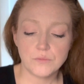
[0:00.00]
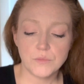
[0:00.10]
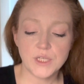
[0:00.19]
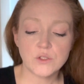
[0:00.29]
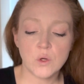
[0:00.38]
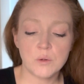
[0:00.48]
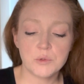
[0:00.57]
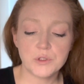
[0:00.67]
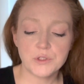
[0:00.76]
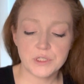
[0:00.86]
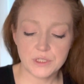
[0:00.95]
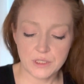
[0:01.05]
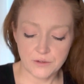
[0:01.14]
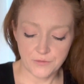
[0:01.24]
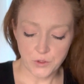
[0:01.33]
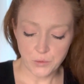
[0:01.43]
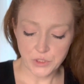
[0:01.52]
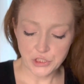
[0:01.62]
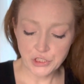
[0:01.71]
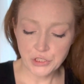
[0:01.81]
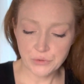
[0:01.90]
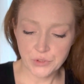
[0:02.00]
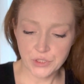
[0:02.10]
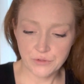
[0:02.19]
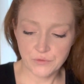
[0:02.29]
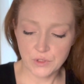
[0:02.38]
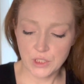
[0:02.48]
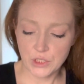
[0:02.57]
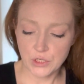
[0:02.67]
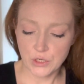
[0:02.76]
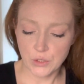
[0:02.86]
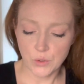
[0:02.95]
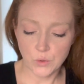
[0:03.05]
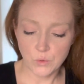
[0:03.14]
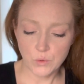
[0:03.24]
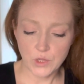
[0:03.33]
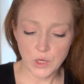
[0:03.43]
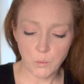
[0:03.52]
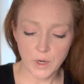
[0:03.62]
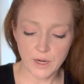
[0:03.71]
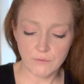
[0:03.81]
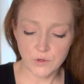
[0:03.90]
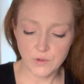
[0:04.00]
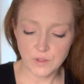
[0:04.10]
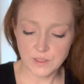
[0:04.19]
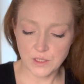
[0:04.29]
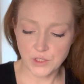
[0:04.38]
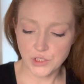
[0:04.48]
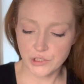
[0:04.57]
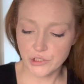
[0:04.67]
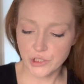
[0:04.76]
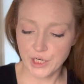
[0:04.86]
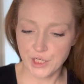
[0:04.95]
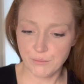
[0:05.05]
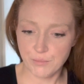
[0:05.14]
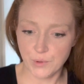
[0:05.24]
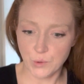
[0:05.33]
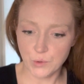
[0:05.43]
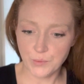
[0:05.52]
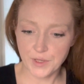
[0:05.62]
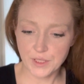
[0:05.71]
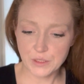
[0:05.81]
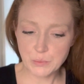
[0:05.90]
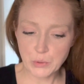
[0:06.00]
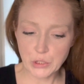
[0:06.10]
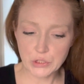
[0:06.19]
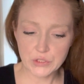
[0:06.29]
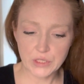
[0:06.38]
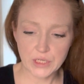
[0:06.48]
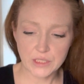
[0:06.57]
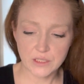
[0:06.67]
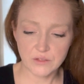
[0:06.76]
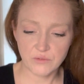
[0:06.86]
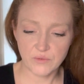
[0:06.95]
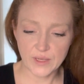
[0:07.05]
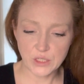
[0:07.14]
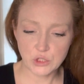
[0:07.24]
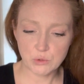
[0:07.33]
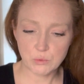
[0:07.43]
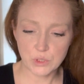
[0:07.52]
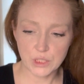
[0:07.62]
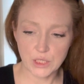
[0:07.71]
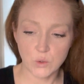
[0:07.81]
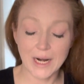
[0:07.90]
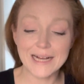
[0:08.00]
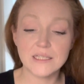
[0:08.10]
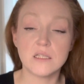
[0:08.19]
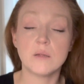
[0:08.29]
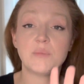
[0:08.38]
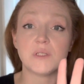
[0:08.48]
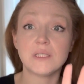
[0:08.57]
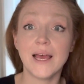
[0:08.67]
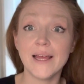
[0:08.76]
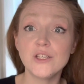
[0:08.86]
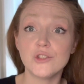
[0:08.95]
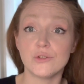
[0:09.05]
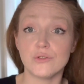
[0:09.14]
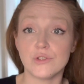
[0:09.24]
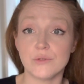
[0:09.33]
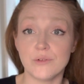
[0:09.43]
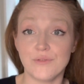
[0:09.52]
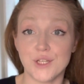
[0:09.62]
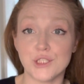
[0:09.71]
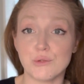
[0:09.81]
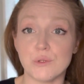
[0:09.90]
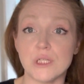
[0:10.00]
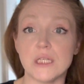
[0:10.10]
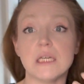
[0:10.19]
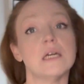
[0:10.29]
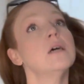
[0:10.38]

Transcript: it's almost as if you intuitively know that whatever this is you're trying to build with this person is eventually, or has the potential to eventually